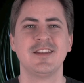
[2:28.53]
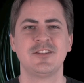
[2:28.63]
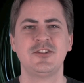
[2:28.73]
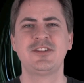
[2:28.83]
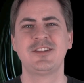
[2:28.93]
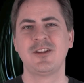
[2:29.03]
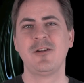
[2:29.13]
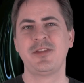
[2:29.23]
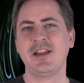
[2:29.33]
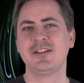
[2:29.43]
So just to
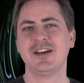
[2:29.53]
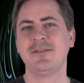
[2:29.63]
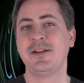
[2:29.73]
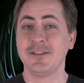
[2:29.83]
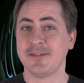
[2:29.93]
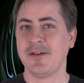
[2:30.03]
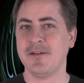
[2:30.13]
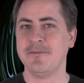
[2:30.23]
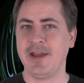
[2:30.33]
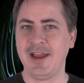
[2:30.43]
start things off, here's a
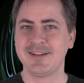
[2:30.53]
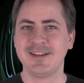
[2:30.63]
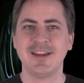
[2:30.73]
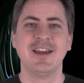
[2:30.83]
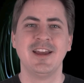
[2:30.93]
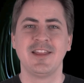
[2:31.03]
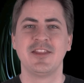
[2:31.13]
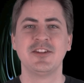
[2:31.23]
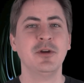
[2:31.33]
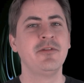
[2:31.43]
fun fact.
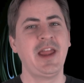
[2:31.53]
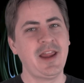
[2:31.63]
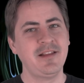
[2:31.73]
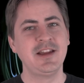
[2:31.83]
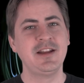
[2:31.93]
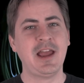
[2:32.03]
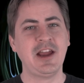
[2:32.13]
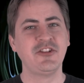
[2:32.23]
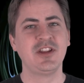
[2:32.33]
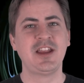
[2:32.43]
This movie, Alien,
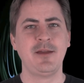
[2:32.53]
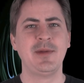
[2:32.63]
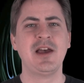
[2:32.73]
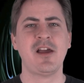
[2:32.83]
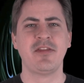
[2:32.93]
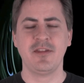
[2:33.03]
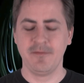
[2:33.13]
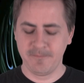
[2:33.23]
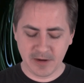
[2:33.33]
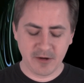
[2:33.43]
actually came out on the
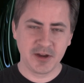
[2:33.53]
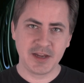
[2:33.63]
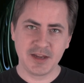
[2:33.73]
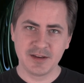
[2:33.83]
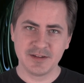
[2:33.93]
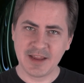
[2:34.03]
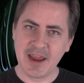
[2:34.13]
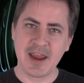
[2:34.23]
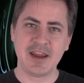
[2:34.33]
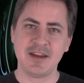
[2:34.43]
very
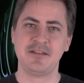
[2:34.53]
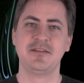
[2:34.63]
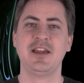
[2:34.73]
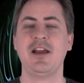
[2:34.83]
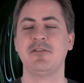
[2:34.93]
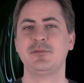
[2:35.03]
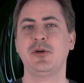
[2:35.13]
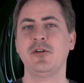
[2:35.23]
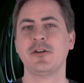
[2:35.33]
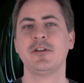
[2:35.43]
day that I was
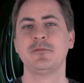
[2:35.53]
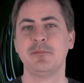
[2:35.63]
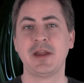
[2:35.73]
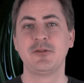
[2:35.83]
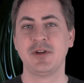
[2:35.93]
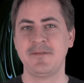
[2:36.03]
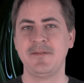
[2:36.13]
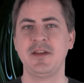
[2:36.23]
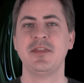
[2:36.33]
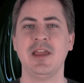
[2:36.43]
born, May
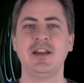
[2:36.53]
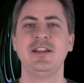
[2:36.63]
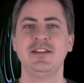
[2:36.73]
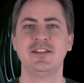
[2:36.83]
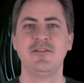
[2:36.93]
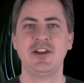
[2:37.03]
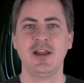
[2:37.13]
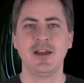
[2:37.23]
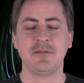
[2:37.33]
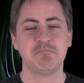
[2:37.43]
25th,
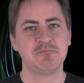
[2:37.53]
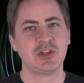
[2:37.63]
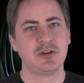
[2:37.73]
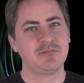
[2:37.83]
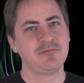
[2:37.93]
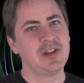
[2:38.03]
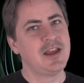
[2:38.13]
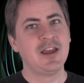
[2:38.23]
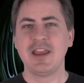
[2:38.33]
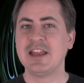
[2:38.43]
1979. So,
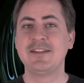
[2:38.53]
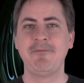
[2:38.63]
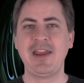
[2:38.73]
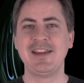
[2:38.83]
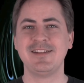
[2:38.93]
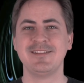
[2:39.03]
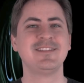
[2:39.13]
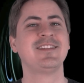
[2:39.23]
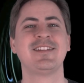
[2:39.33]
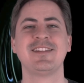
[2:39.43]
it's fate.
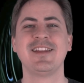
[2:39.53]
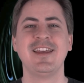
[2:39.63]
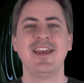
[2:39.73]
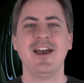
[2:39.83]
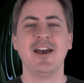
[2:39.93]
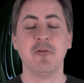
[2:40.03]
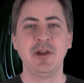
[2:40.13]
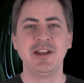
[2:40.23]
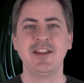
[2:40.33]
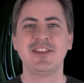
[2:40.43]

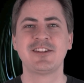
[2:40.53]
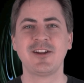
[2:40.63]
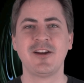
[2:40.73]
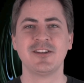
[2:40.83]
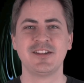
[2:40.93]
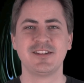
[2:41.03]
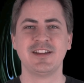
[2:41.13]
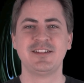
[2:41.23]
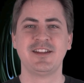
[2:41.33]
Written in the stars, as they